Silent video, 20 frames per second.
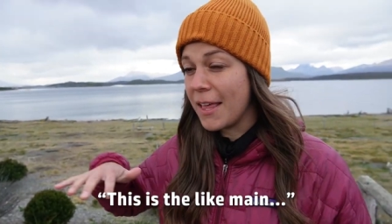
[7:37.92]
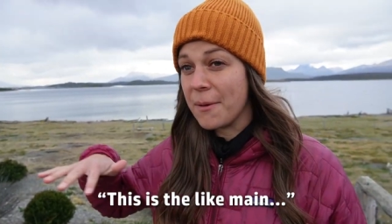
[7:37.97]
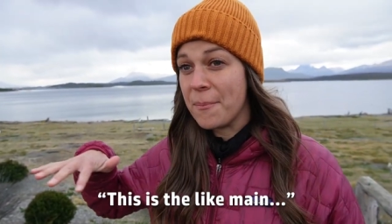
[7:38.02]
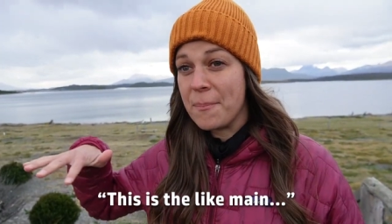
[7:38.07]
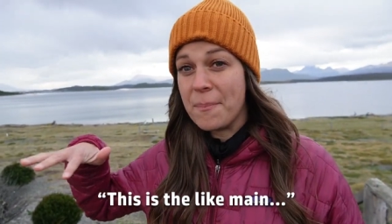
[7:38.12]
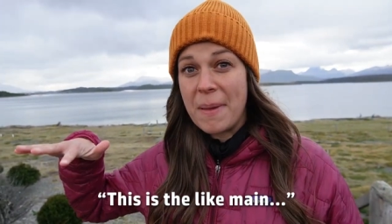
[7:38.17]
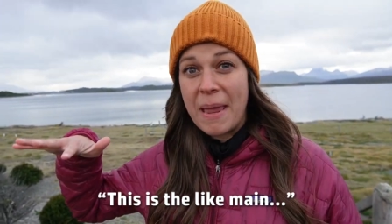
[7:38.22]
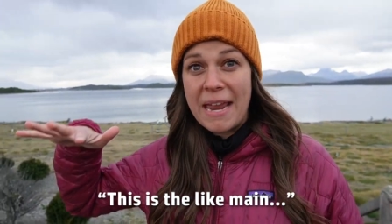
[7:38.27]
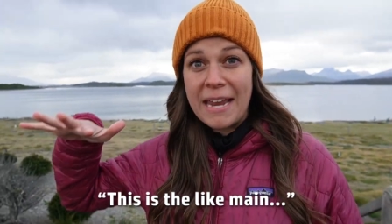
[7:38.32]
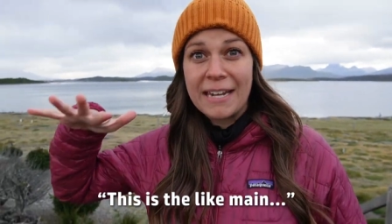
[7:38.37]
like
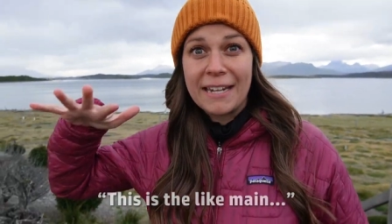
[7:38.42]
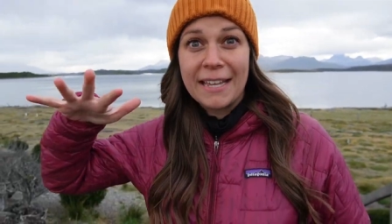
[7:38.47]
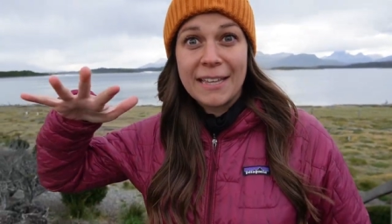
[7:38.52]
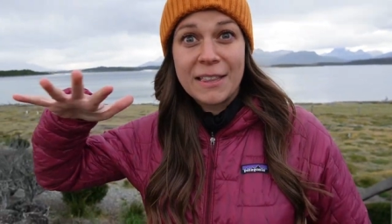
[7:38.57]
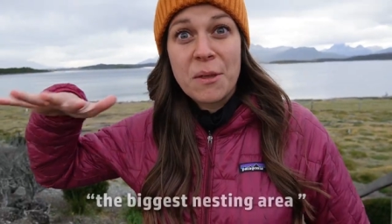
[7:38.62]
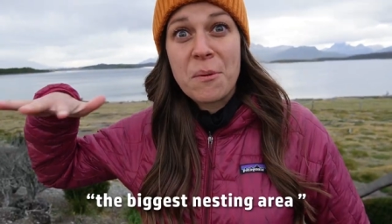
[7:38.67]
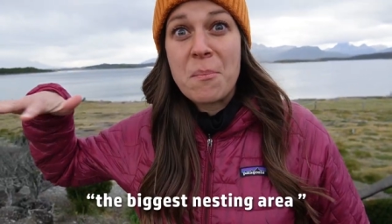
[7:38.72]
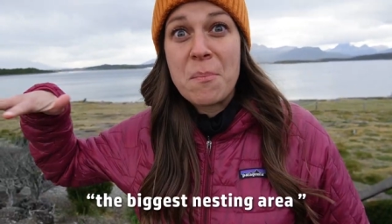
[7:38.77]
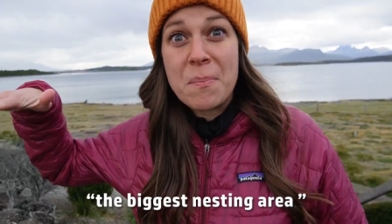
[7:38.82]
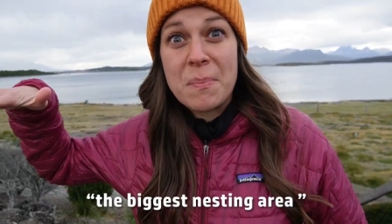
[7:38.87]
main like
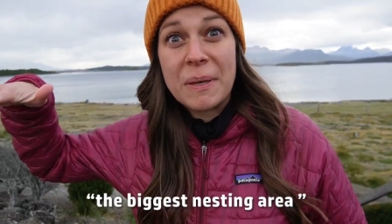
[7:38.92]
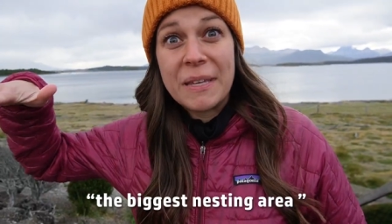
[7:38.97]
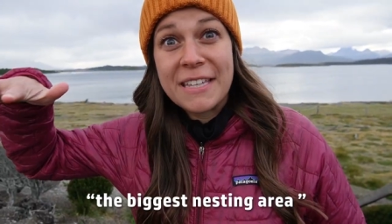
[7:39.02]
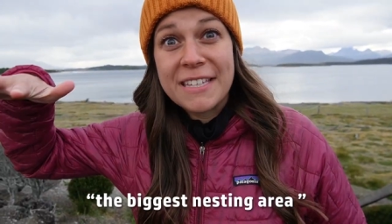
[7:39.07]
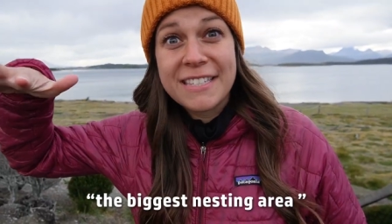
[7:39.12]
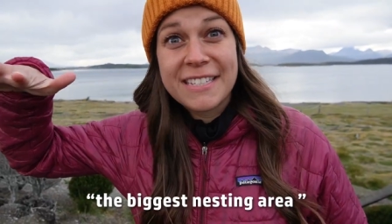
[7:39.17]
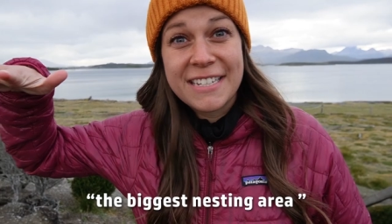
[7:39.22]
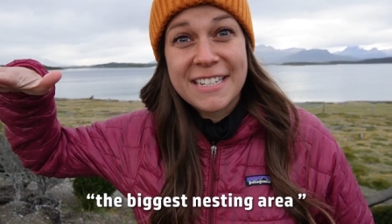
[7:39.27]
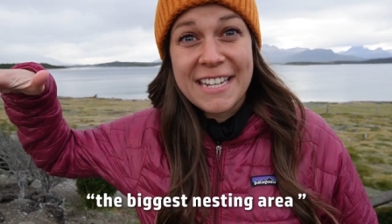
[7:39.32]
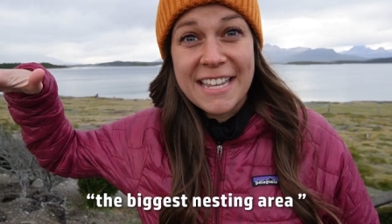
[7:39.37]
the
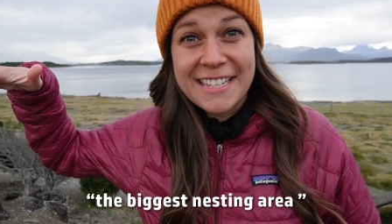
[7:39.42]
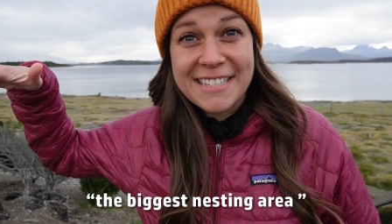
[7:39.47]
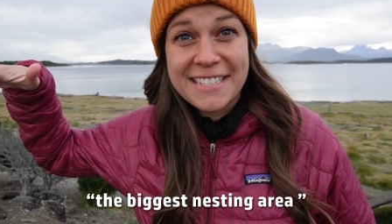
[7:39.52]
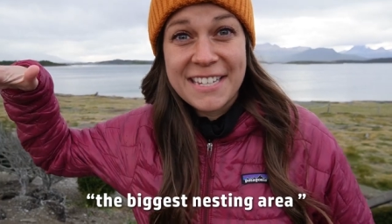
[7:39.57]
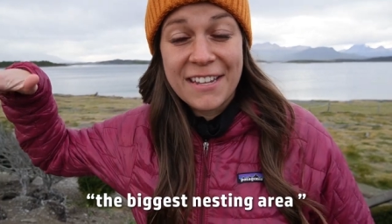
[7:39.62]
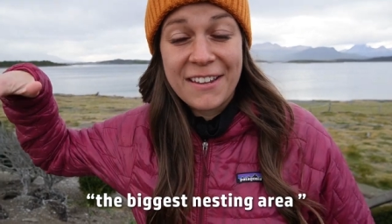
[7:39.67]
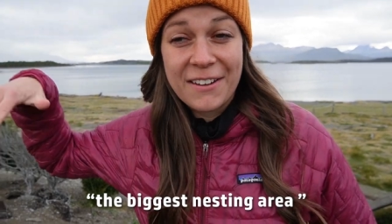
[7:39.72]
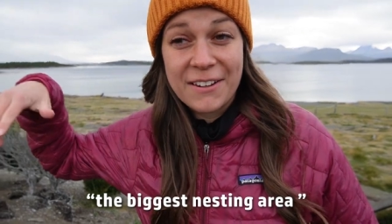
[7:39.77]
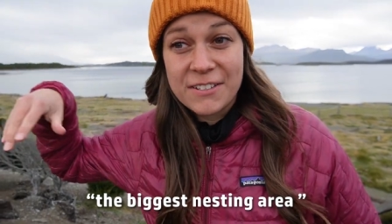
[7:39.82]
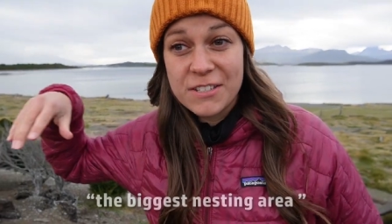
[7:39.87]
biggest
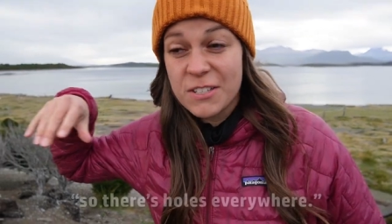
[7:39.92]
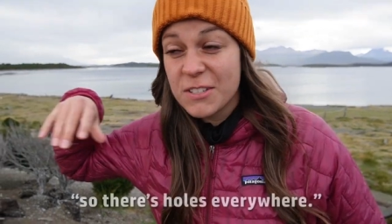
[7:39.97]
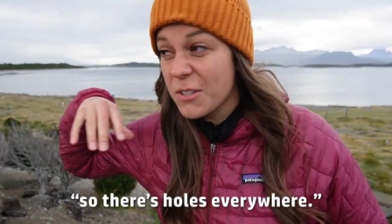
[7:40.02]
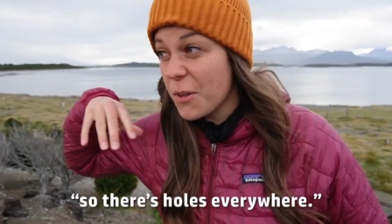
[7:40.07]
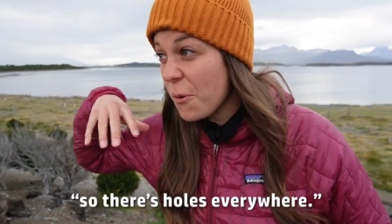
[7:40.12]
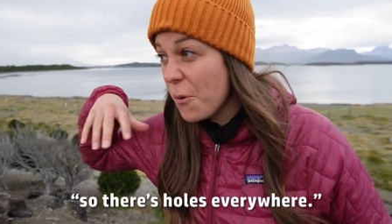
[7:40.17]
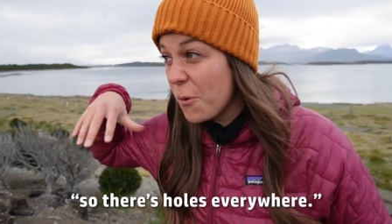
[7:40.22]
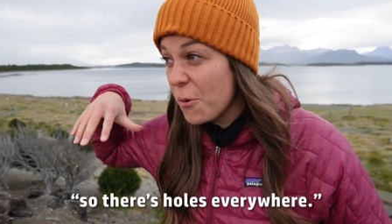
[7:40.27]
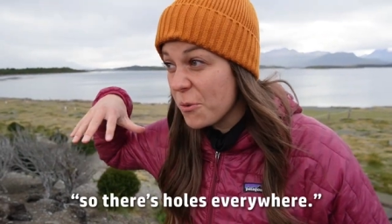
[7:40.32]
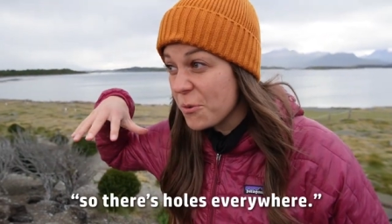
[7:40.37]
nesting area, so there's
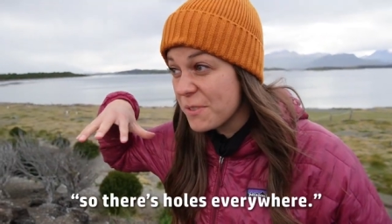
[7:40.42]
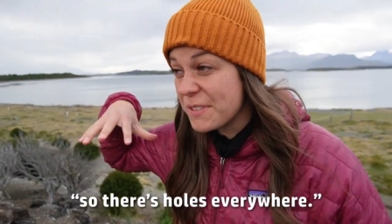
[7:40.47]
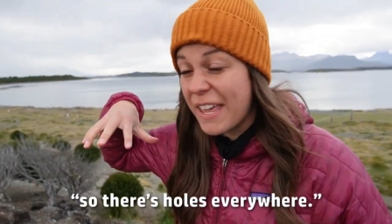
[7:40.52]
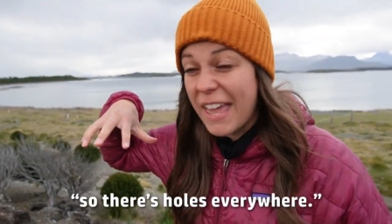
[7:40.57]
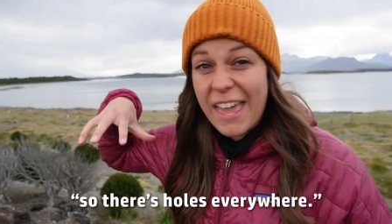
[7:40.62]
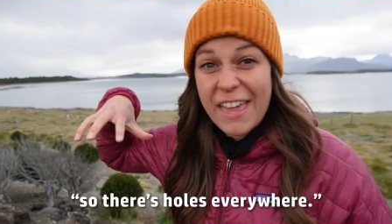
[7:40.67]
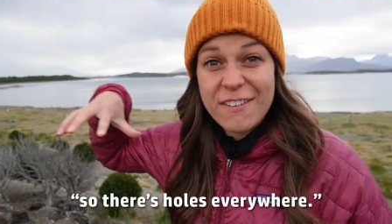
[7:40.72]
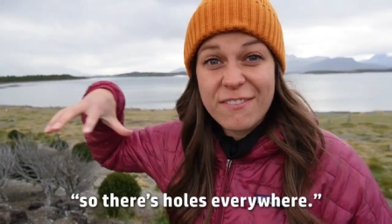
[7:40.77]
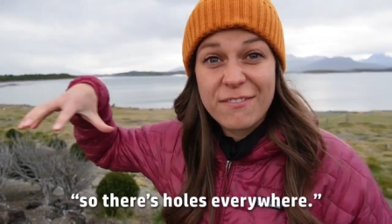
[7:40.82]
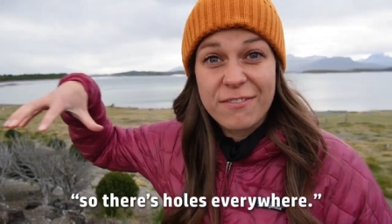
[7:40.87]
holes
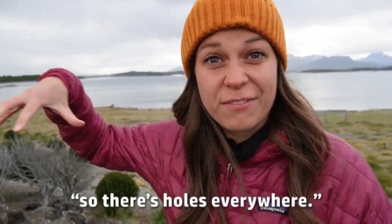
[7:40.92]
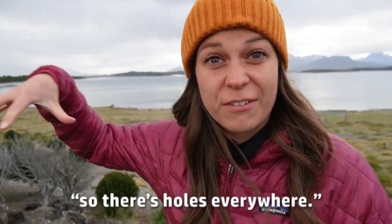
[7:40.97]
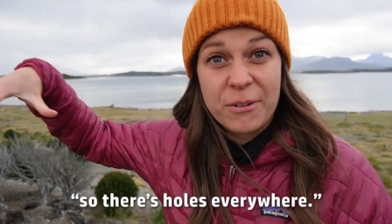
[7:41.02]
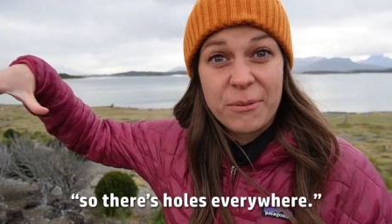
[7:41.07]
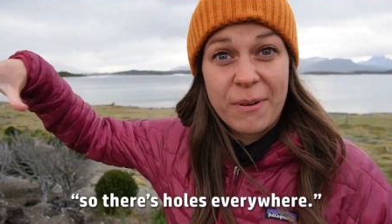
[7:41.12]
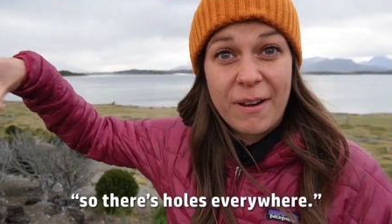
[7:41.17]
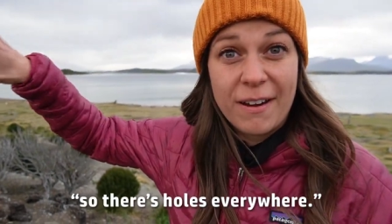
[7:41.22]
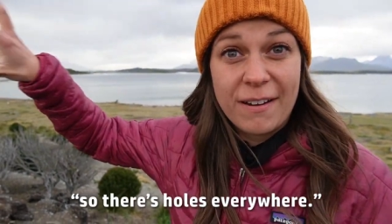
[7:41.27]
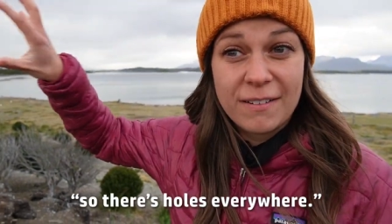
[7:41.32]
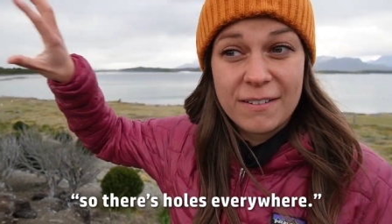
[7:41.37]

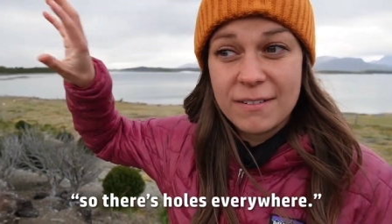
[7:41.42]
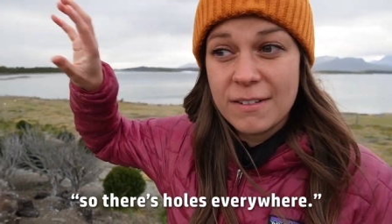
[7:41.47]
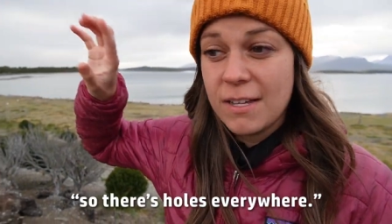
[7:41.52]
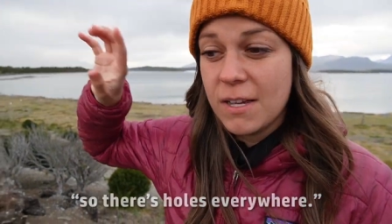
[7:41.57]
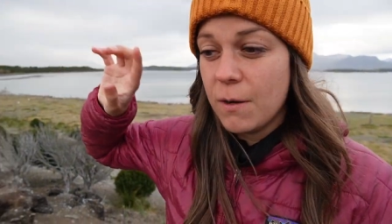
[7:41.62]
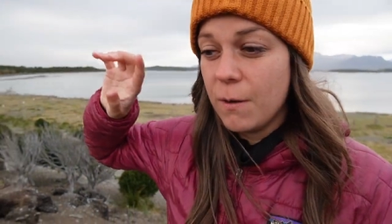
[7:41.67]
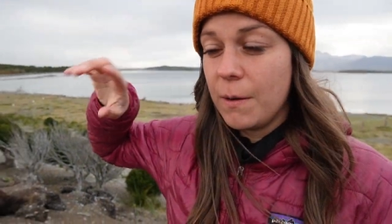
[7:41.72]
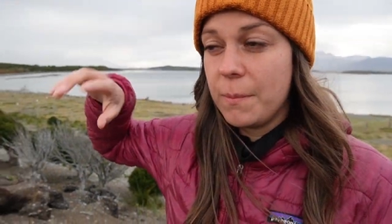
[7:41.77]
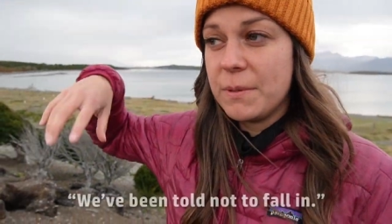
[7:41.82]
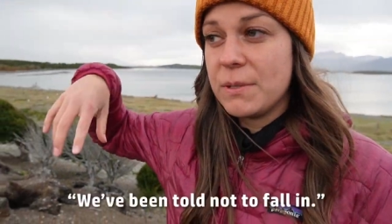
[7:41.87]
everywhere.
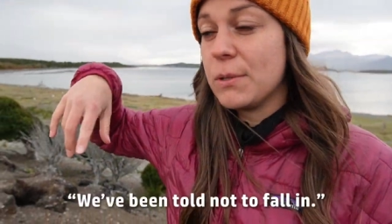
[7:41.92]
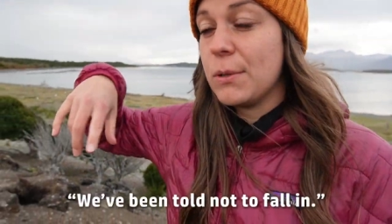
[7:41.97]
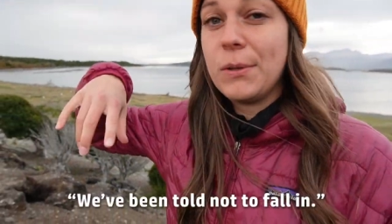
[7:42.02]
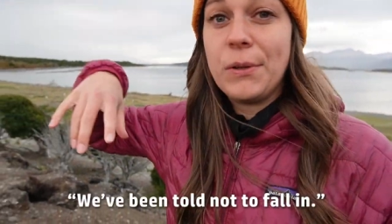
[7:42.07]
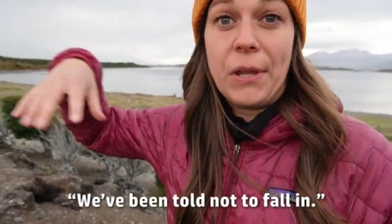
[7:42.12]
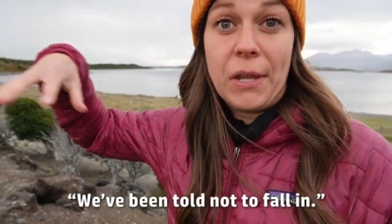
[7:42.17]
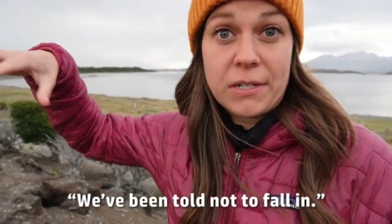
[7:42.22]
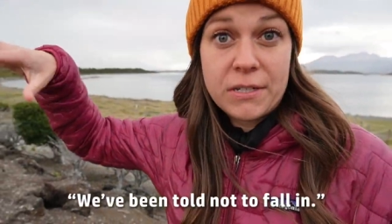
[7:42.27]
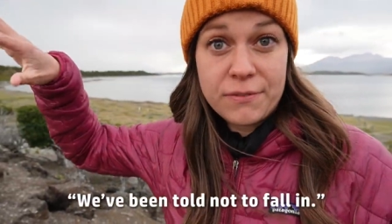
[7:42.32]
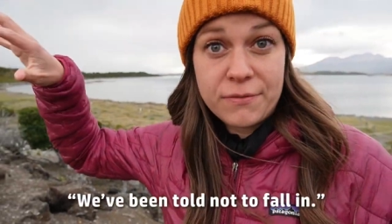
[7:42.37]
We've been
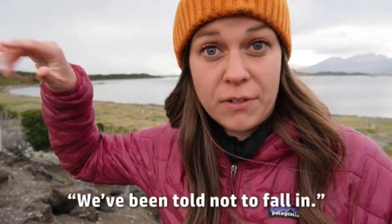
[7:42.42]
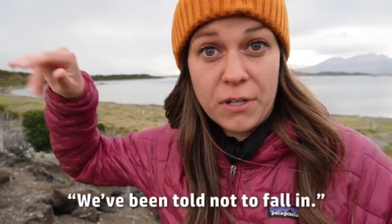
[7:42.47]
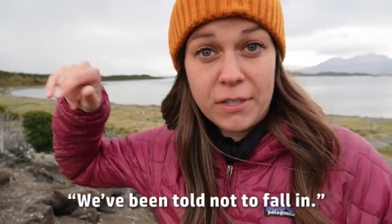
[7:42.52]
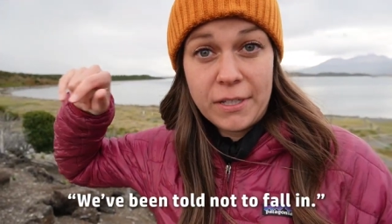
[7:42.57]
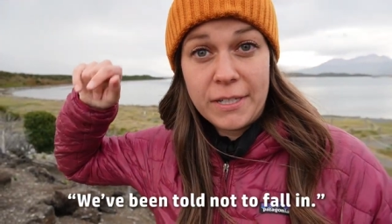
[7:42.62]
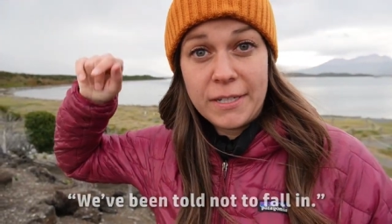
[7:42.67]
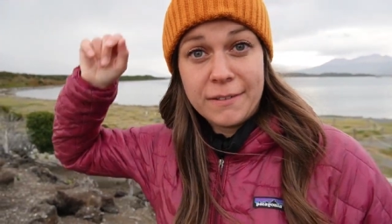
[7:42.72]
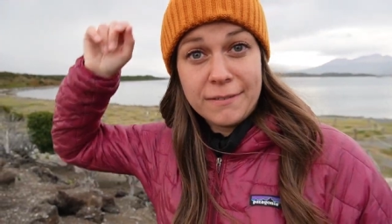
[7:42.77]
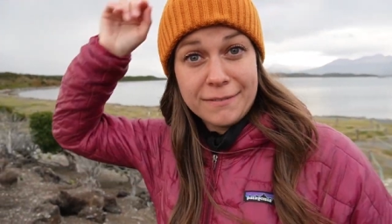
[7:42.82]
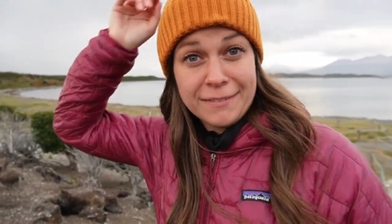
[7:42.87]
told not to fall
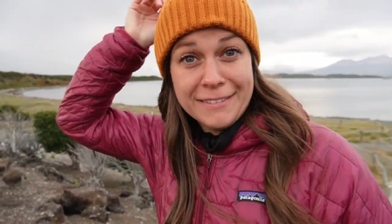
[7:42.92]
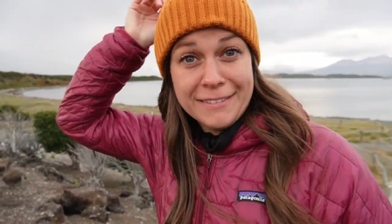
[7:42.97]
in.